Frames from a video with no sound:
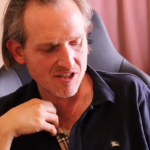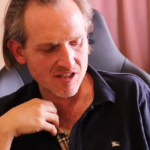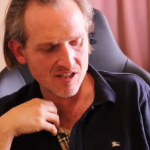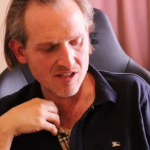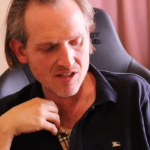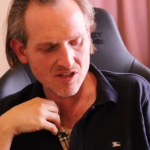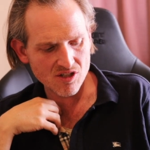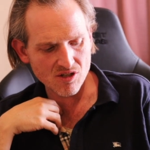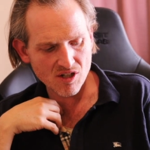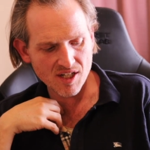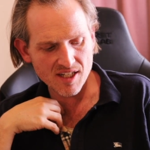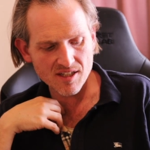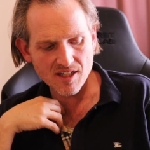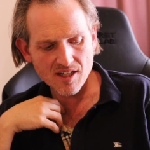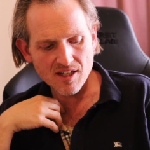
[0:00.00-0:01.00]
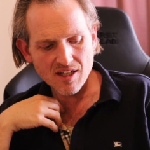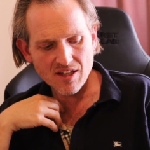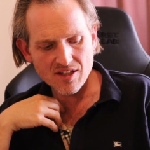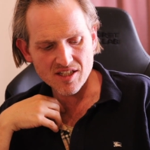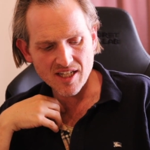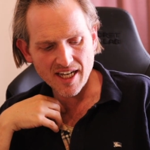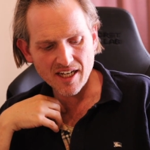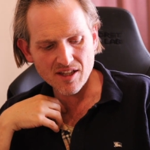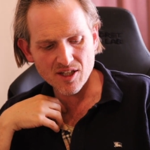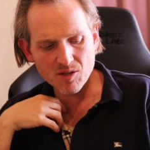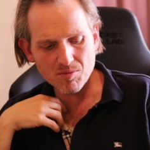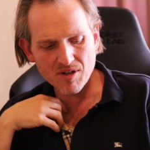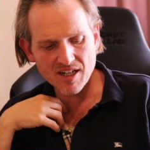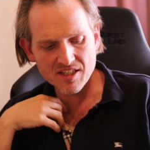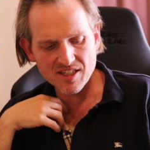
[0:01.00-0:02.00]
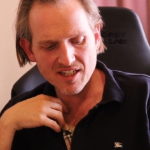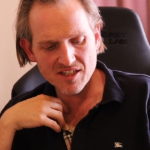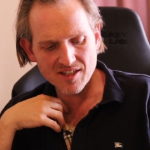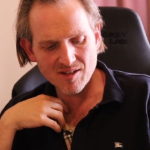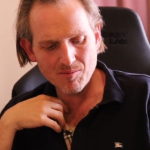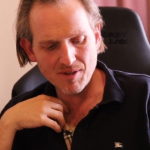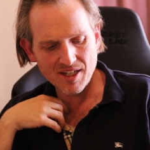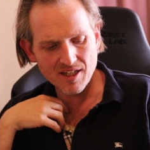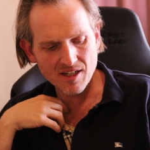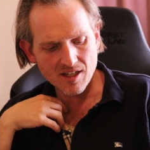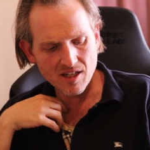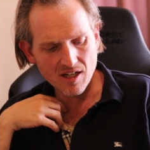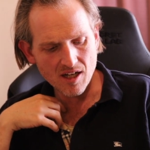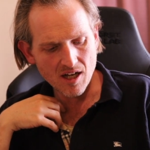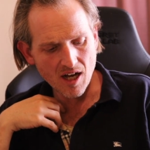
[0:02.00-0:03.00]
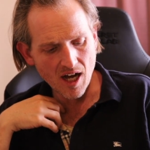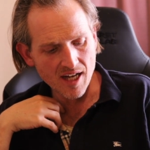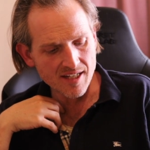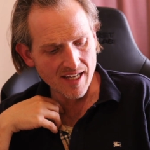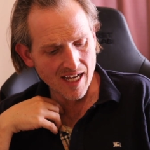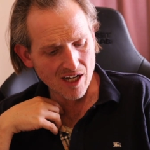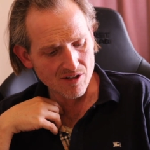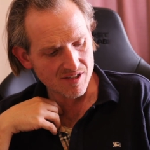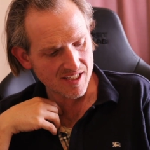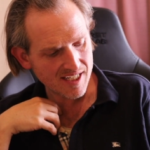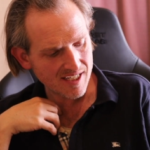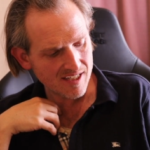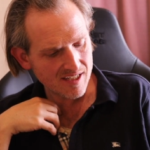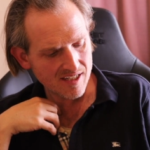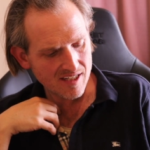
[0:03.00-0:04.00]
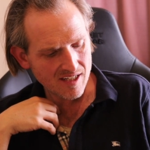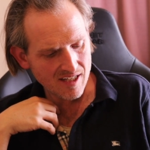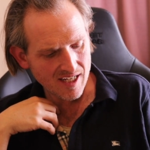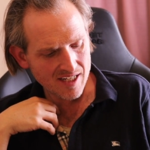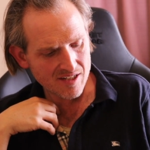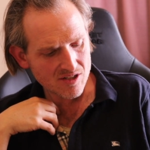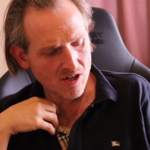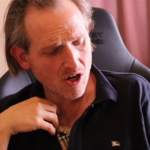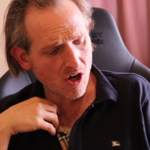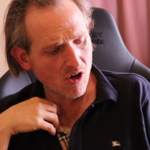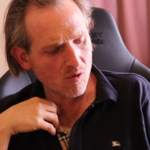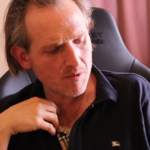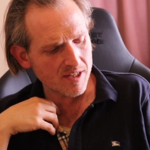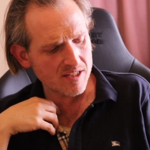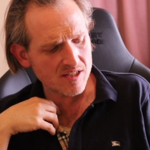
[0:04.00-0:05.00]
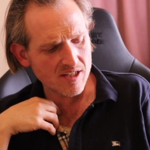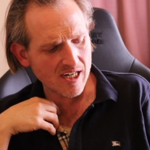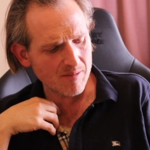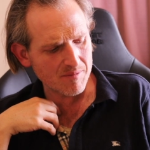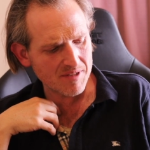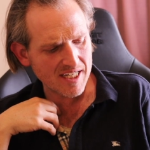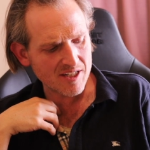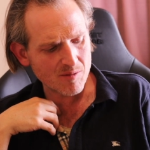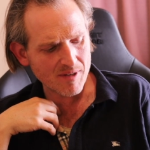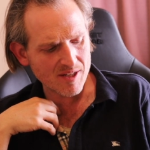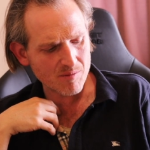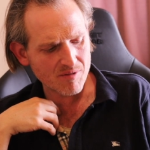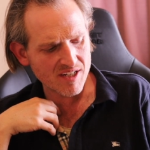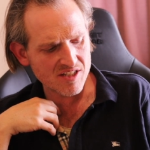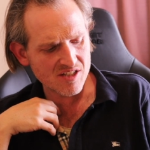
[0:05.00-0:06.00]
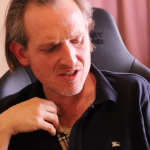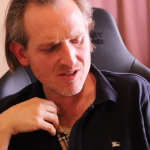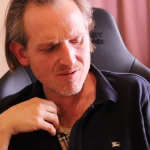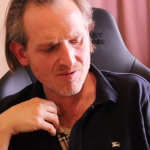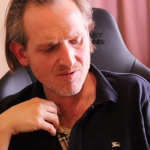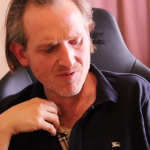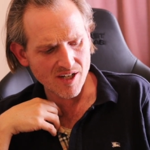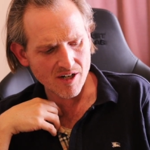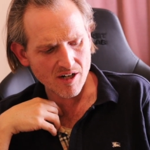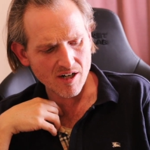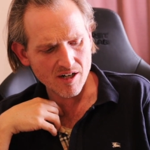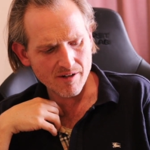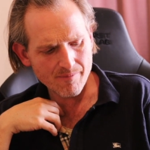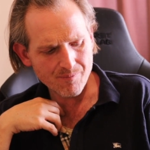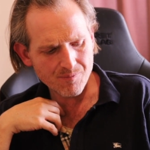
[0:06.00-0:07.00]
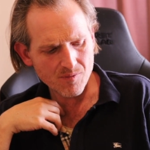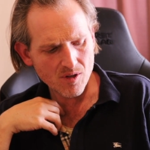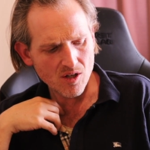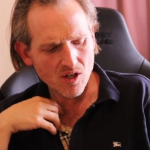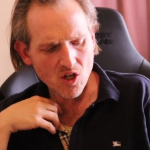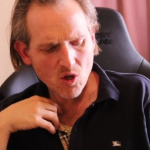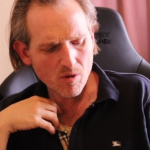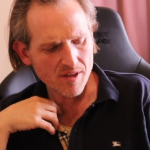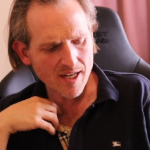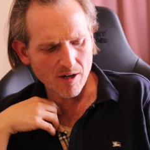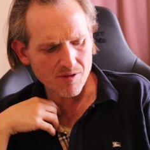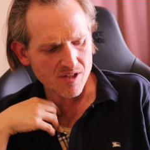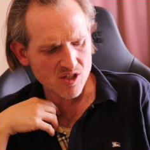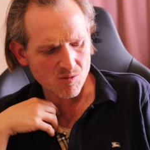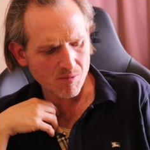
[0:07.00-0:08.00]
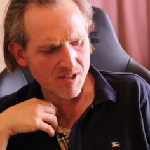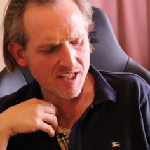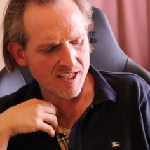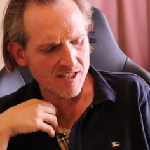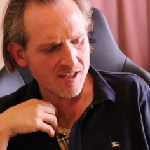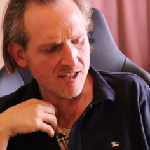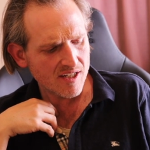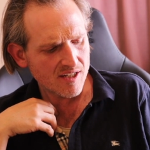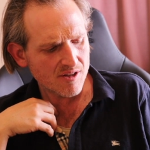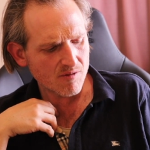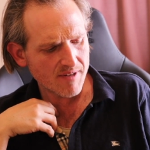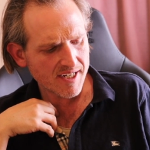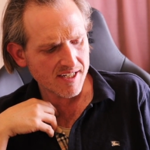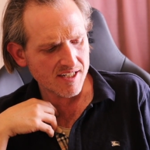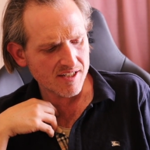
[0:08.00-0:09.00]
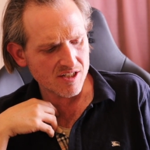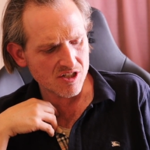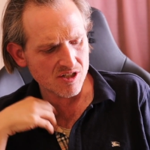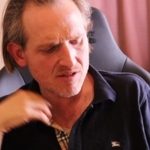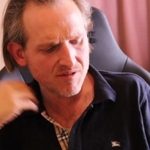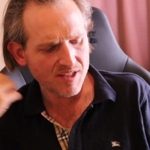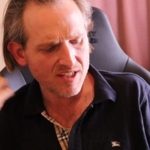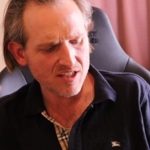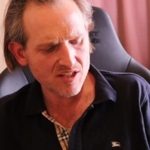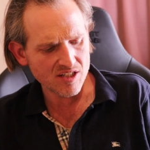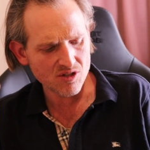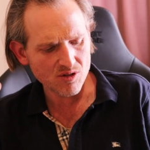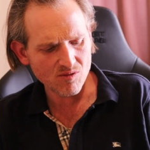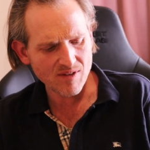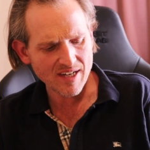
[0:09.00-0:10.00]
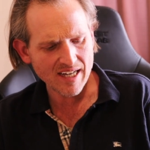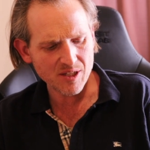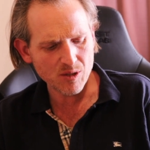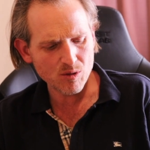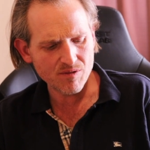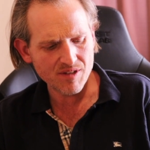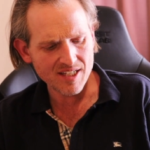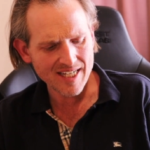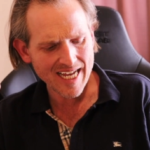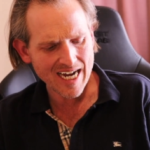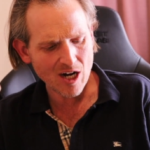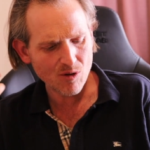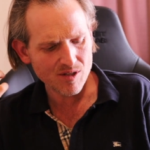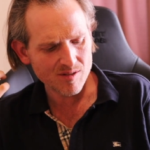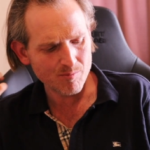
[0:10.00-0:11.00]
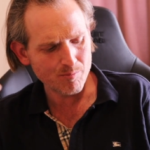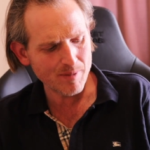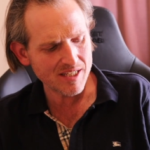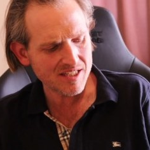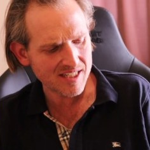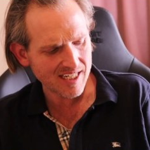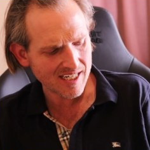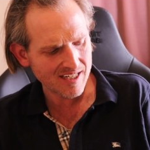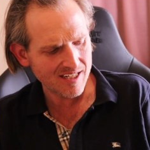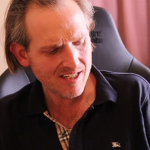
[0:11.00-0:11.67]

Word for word: in this circuit, the cyclic process can be unhealthy and is always dominated by the presence of fear. Without the spleen, the recognition of the essential value of the now is missing